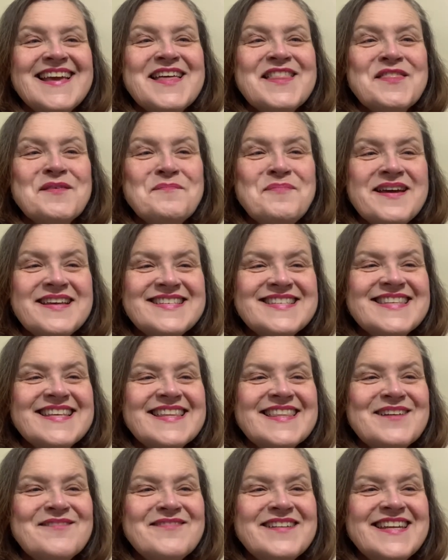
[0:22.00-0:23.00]
The best thing
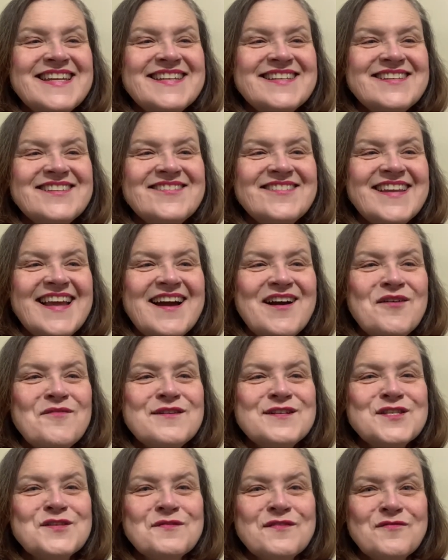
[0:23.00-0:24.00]
that we can do now,
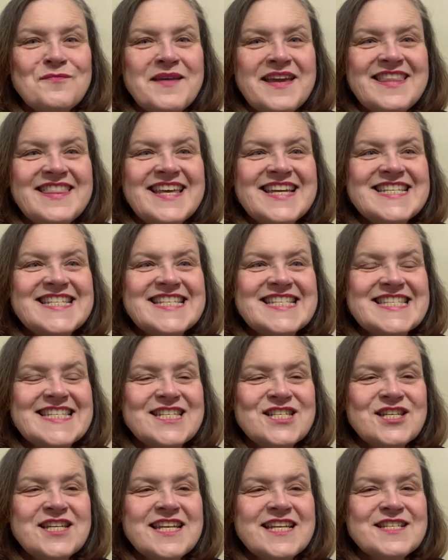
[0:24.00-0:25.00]
once we've made that
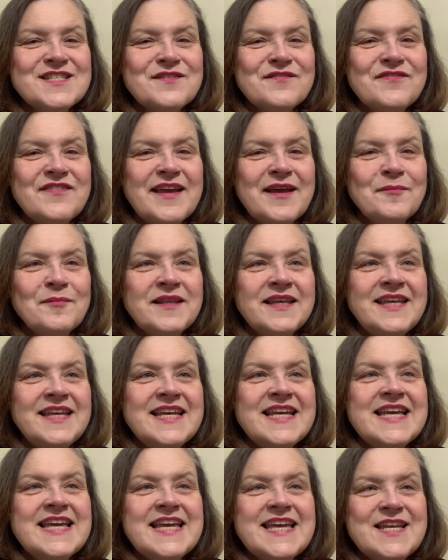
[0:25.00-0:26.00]
decision as a family,
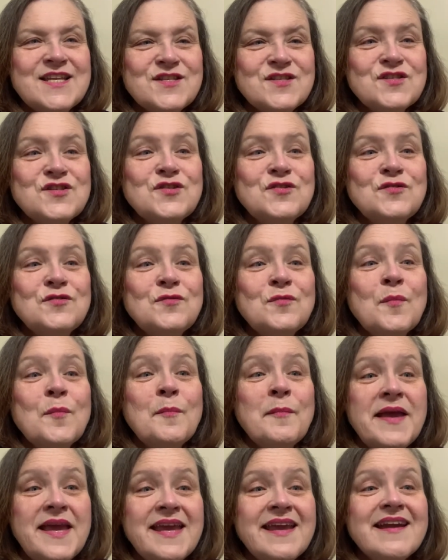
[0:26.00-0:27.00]
is to
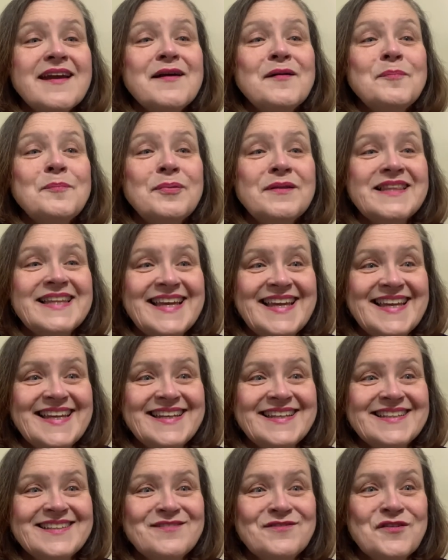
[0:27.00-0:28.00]
make a
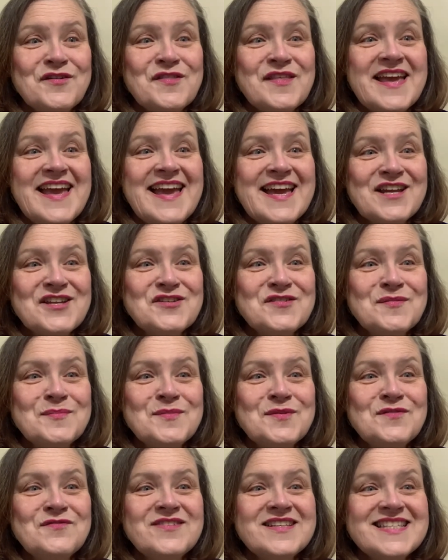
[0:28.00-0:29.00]
plan for the actual
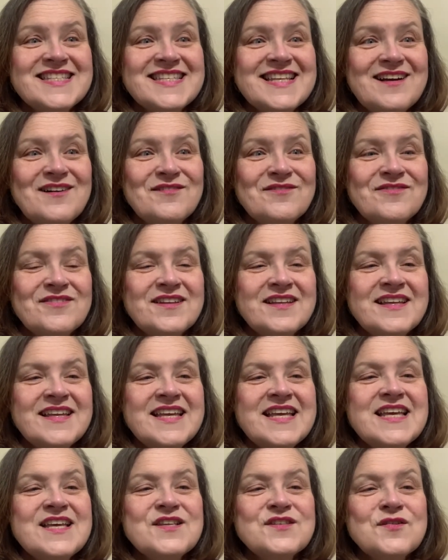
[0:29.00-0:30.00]
move itself.
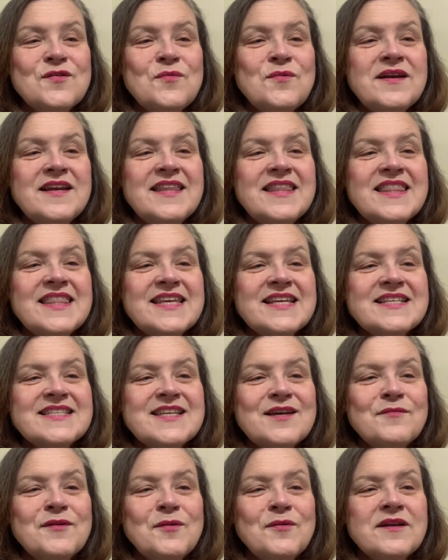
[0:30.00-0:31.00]
So one of the things
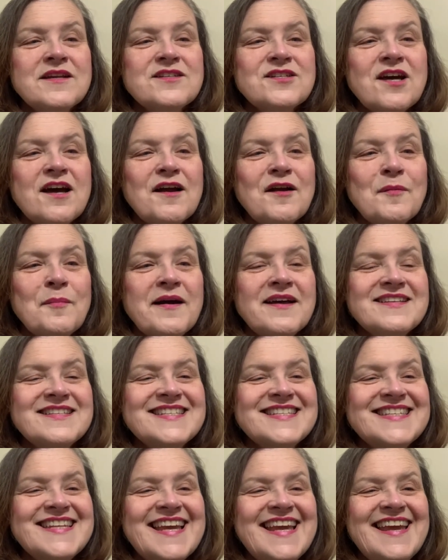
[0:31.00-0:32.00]
that we want to talk about
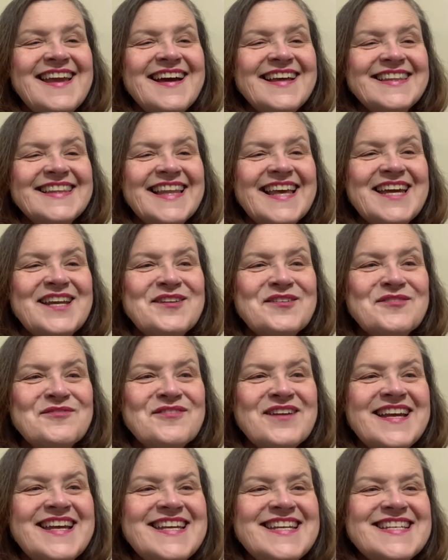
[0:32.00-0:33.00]
today on Lantern
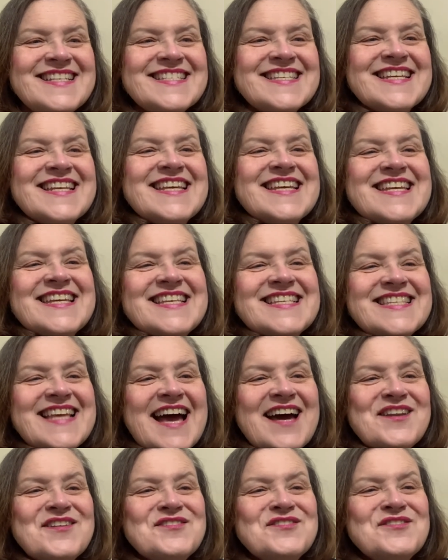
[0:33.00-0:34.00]
Rays is
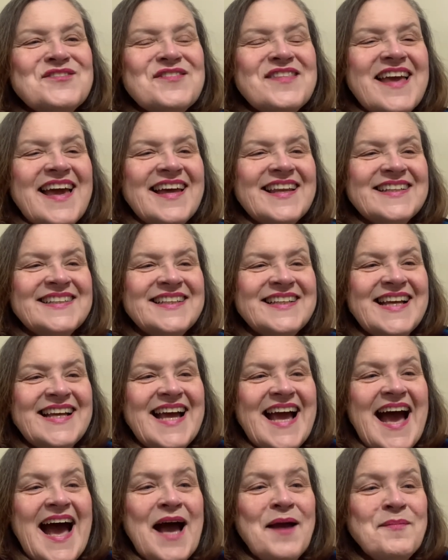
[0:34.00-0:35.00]
how to do that.
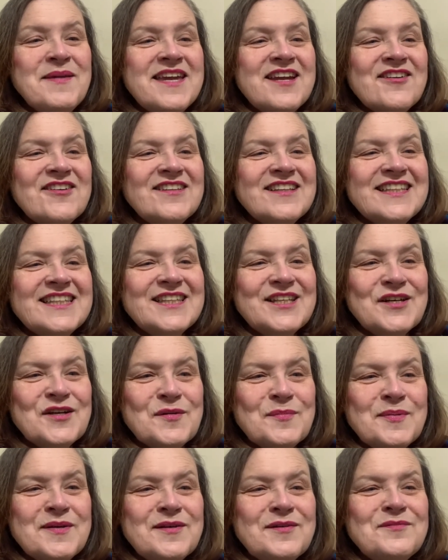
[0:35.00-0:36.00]
I'm Carolyn
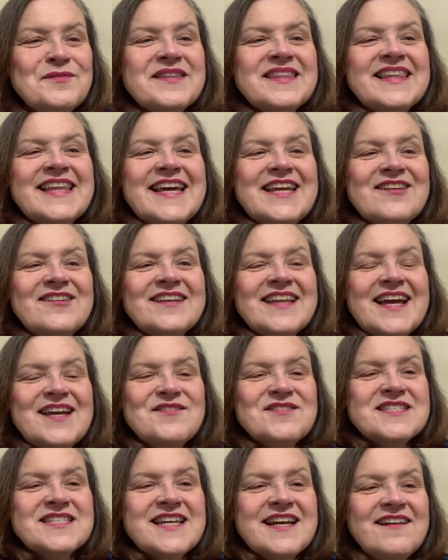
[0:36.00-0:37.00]
with Lantern
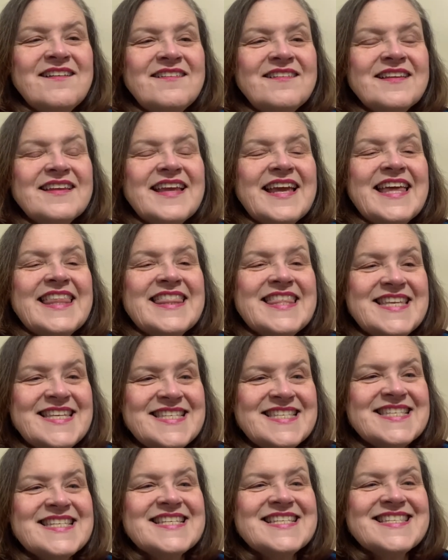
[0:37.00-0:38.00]
Lifestyle, and
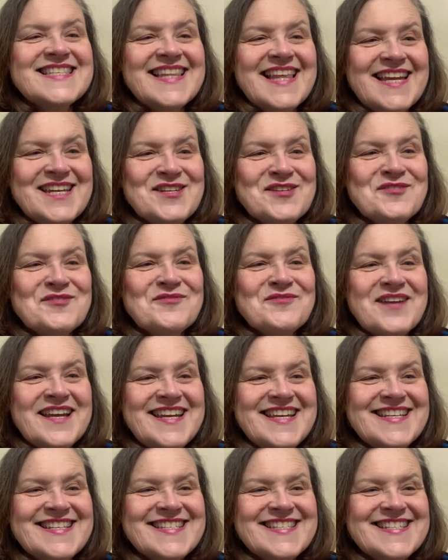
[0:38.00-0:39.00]
this is Lantern
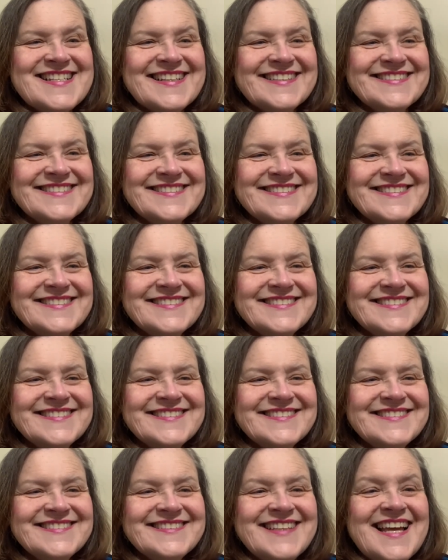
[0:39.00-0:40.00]
Rays.
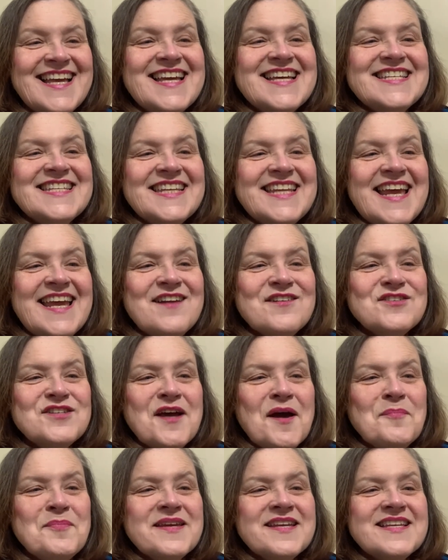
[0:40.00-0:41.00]
Today our
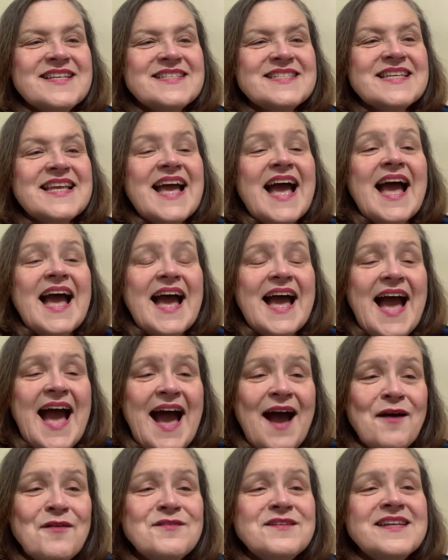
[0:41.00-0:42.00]
topic is
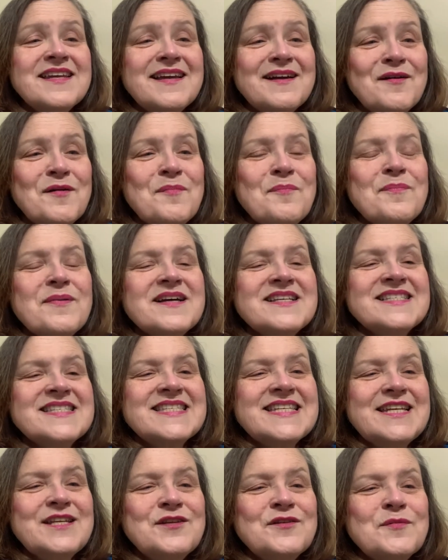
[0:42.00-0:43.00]
how to help a
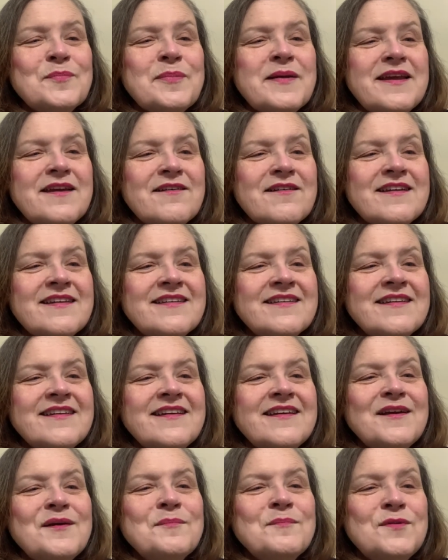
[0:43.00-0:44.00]
senior parent
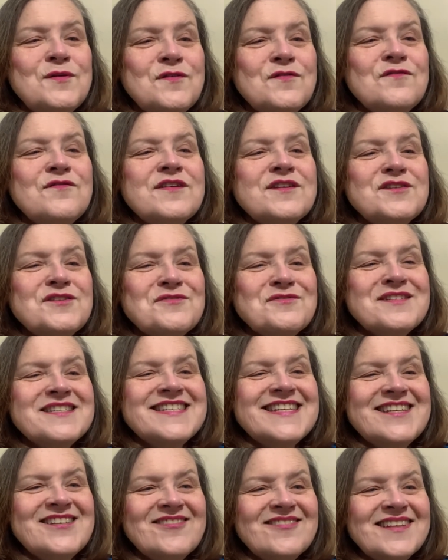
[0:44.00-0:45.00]
move into a
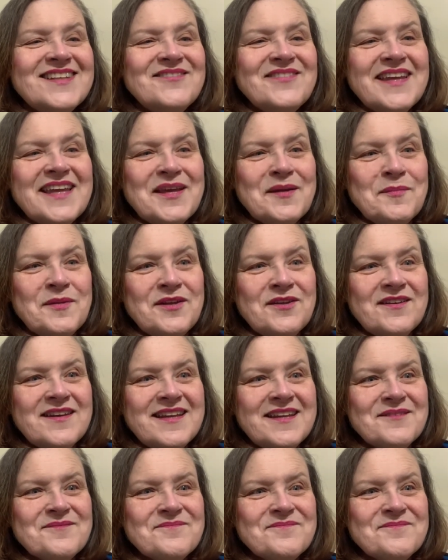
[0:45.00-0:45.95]
senior living community.